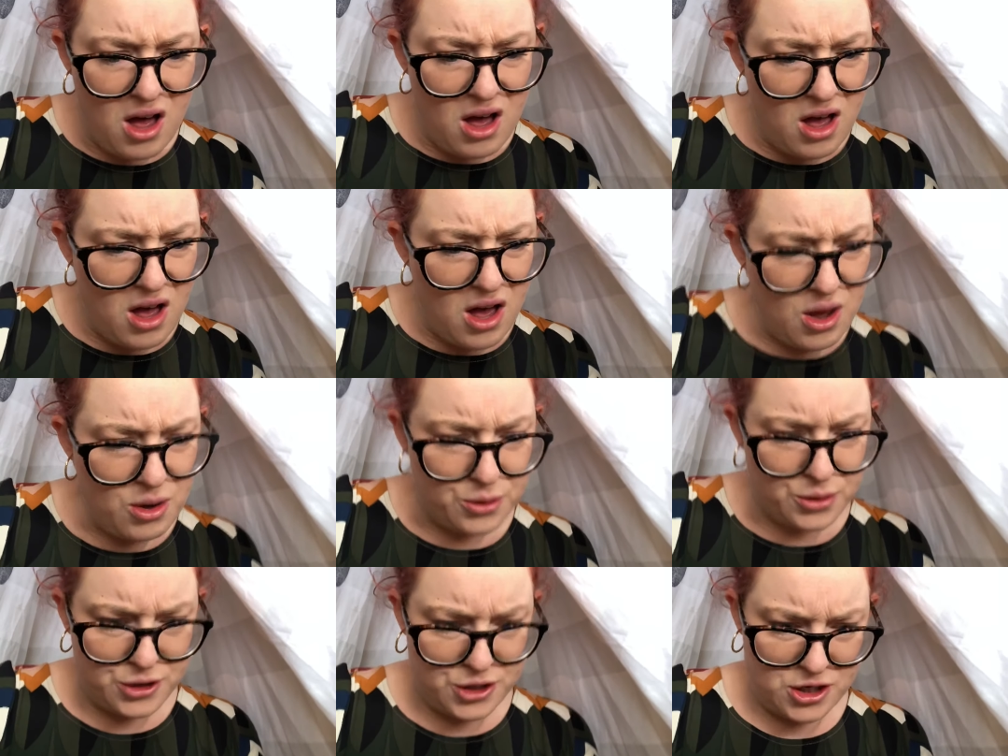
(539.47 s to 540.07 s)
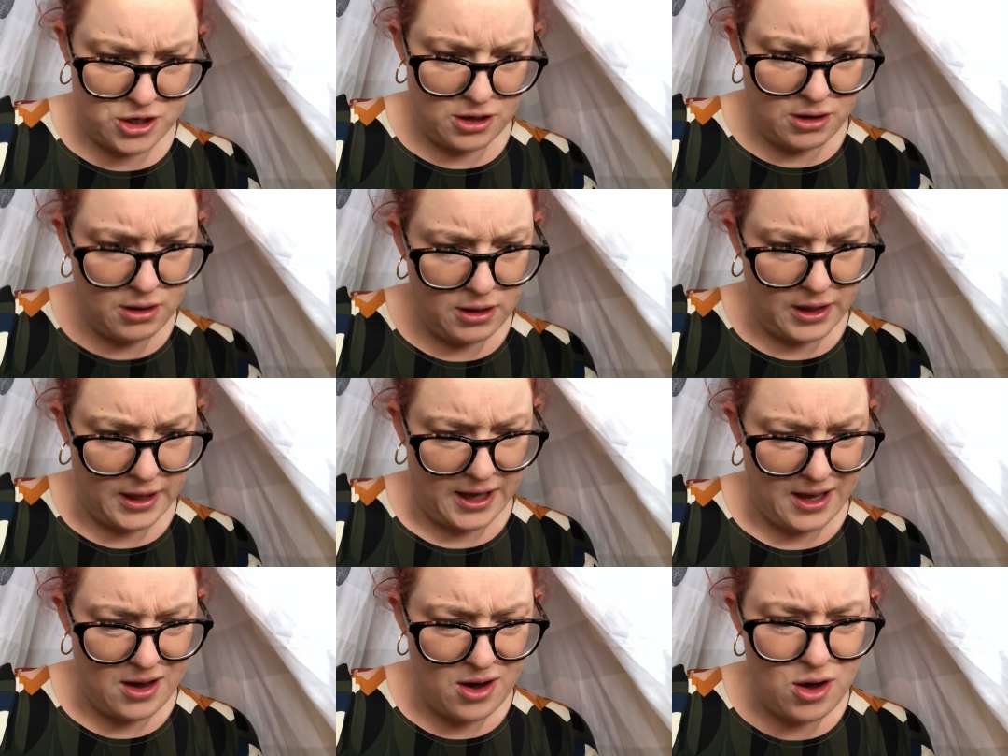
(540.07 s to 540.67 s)
Oh,
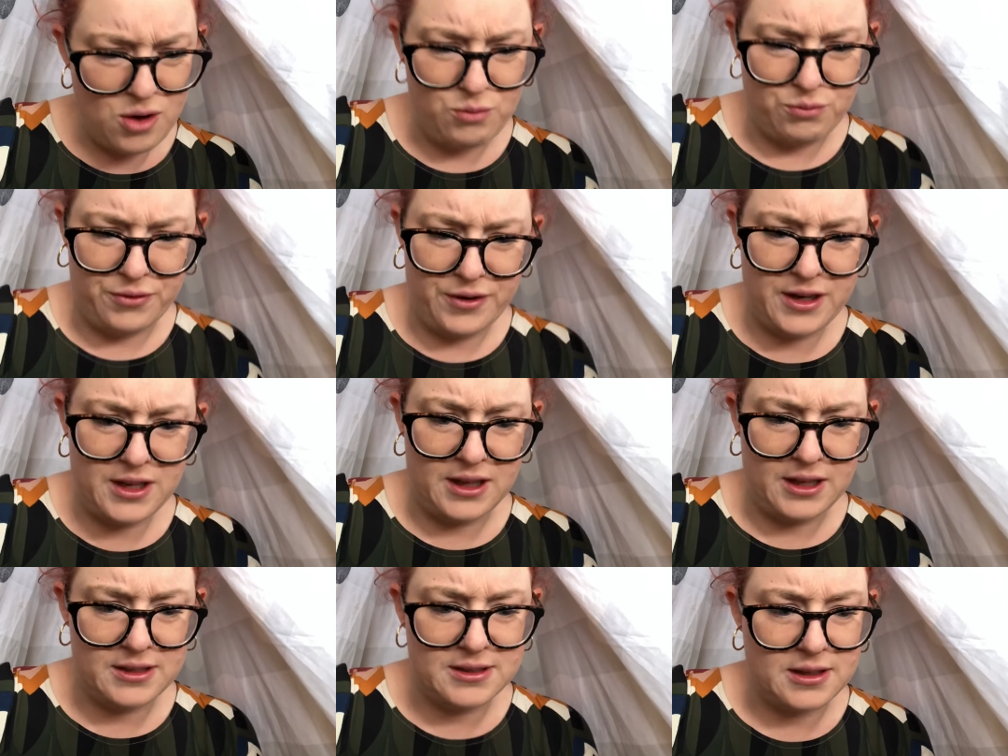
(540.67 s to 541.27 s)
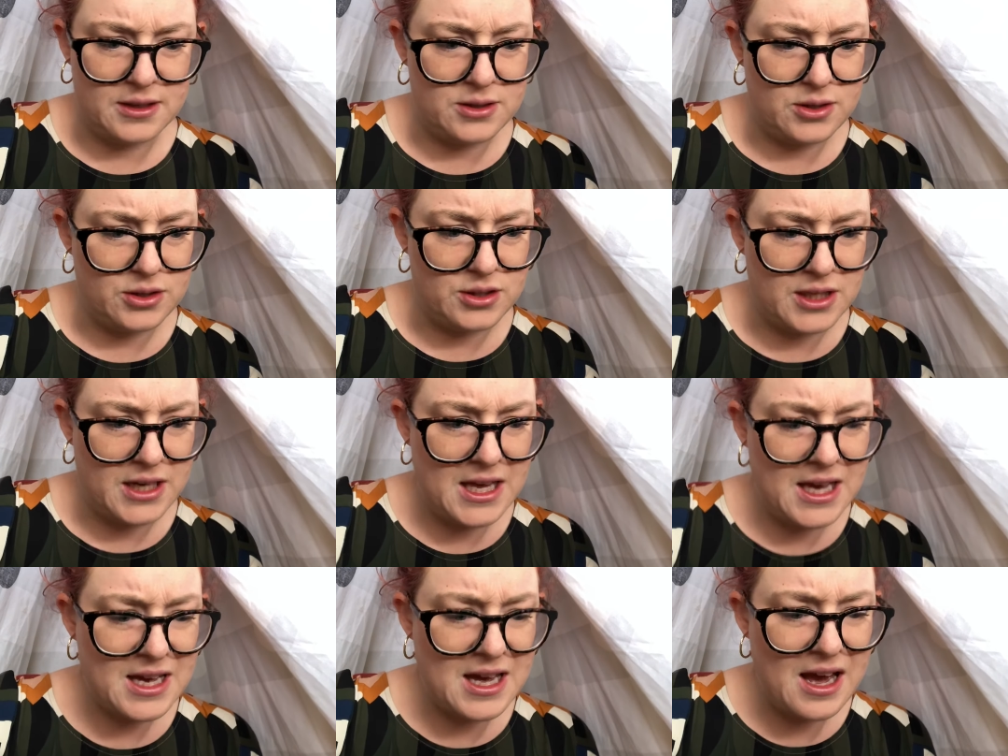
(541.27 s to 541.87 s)
surely. Oh, really, said
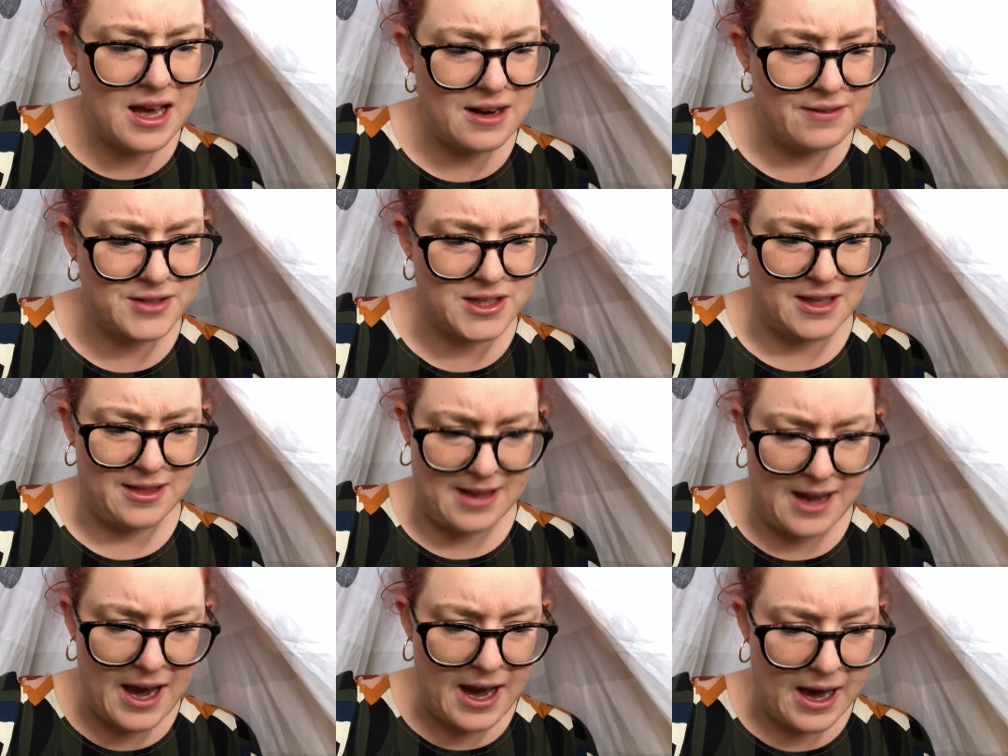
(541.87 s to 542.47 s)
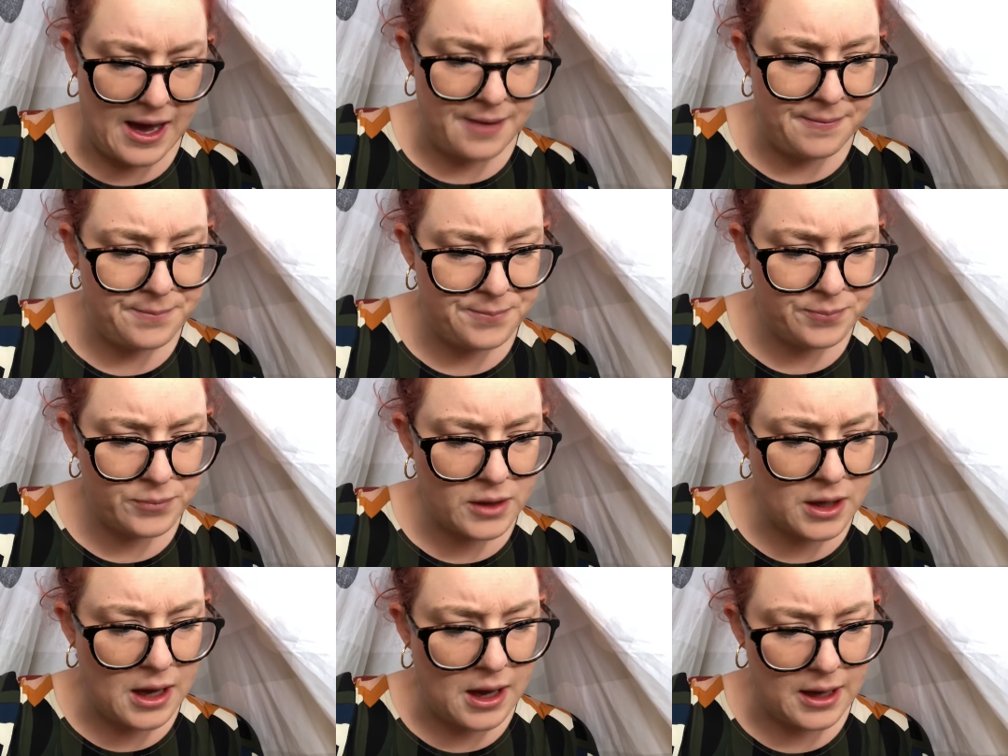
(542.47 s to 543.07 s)
Susan. He can't have done that.
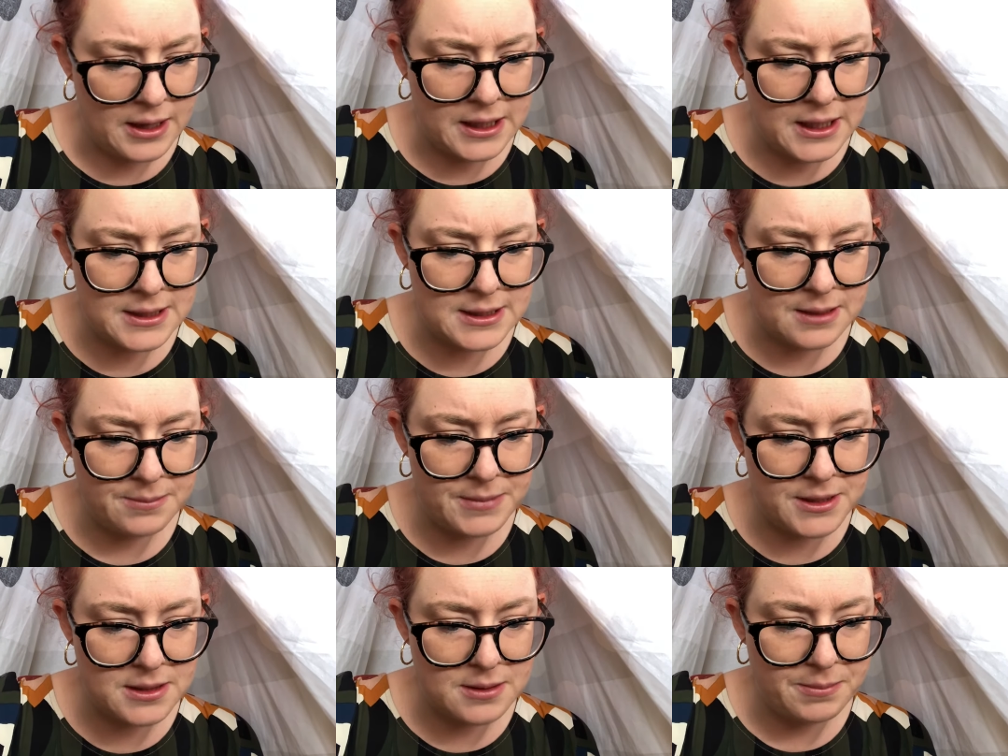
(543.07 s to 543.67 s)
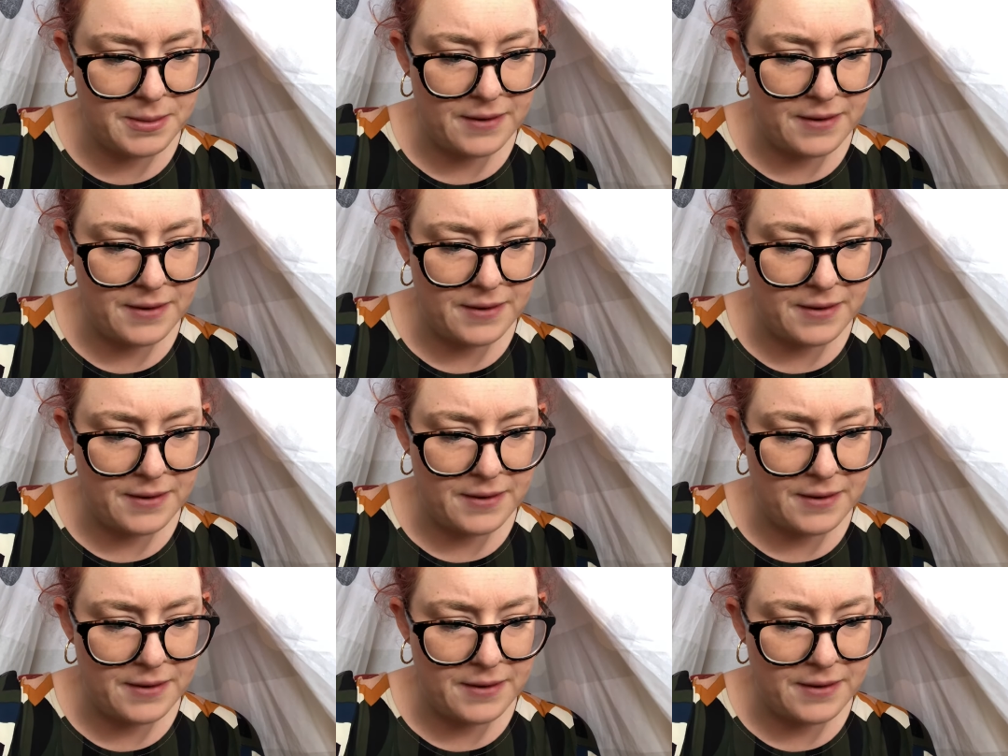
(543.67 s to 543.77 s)
Can't he, said Mr.